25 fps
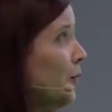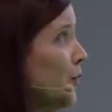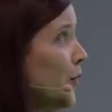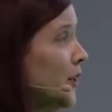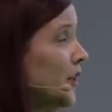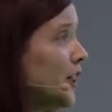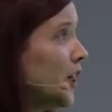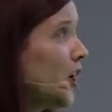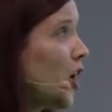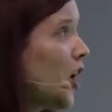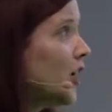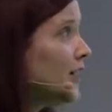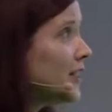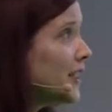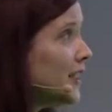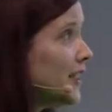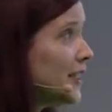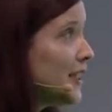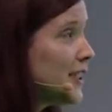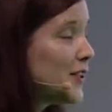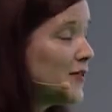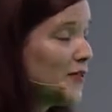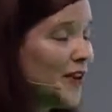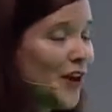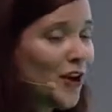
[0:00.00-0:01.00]
when the content
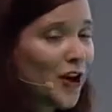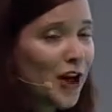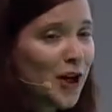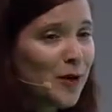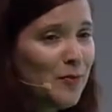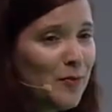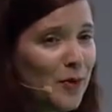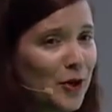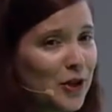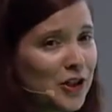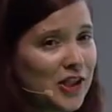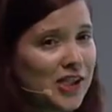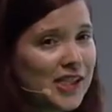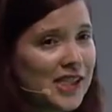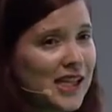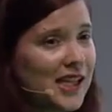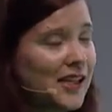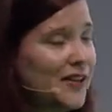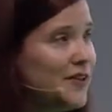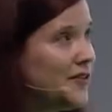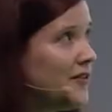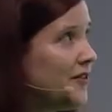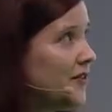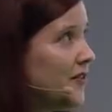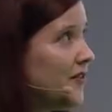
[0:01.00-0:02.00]
is very
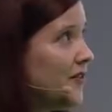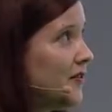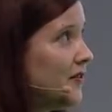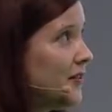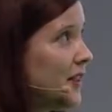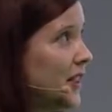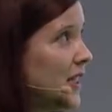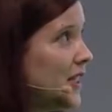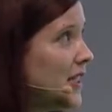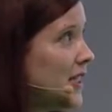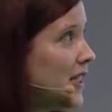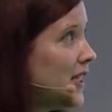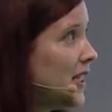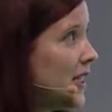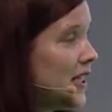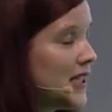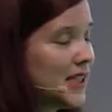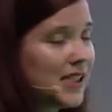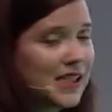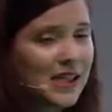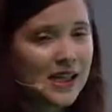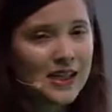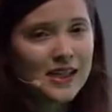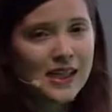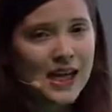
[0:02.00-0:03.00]
immersive, these things
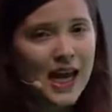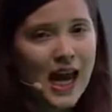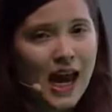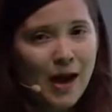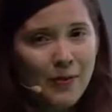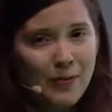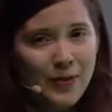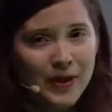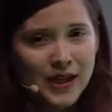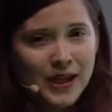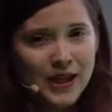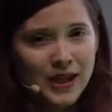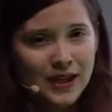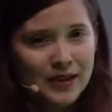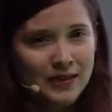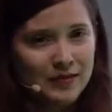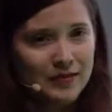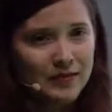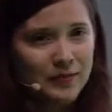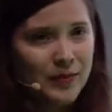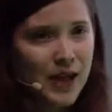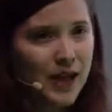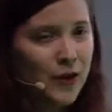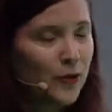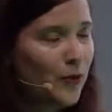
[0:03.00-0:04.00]
tend to happen. And
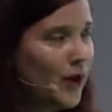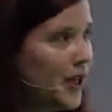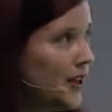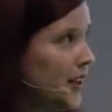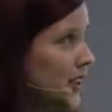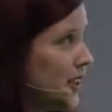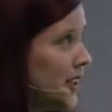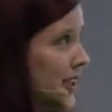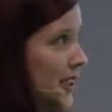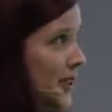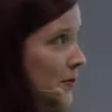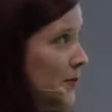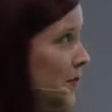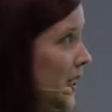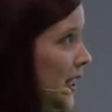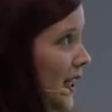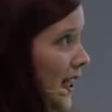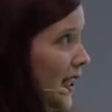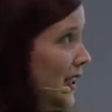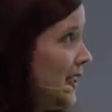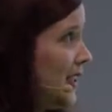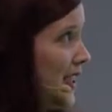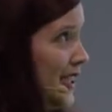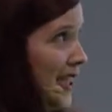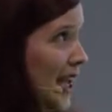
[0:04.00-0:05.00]
by the way, this is me.
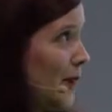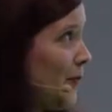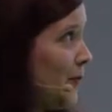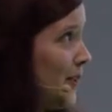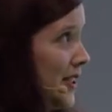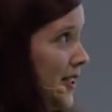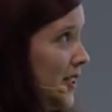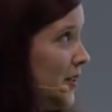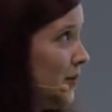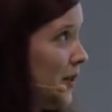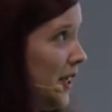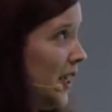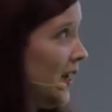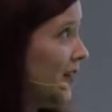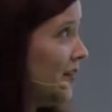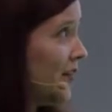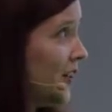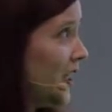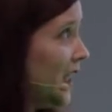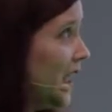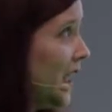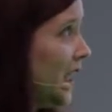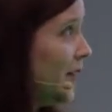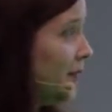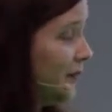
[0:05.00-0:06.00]
Like, this happens to me every
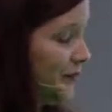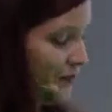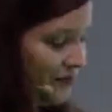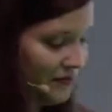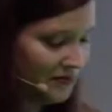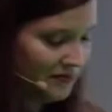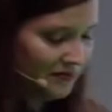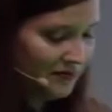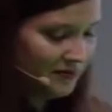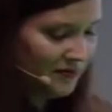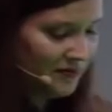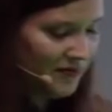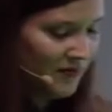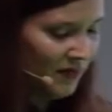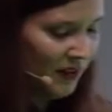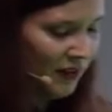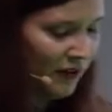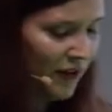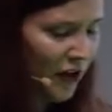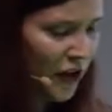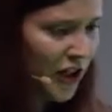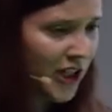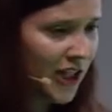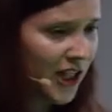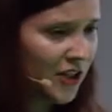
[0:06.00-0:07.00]
day.
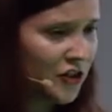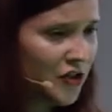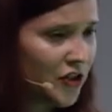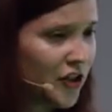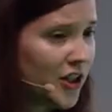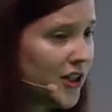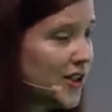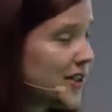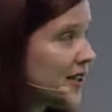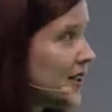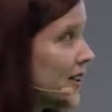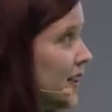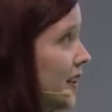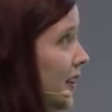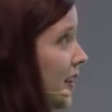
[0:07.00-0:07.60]
Very dangerous.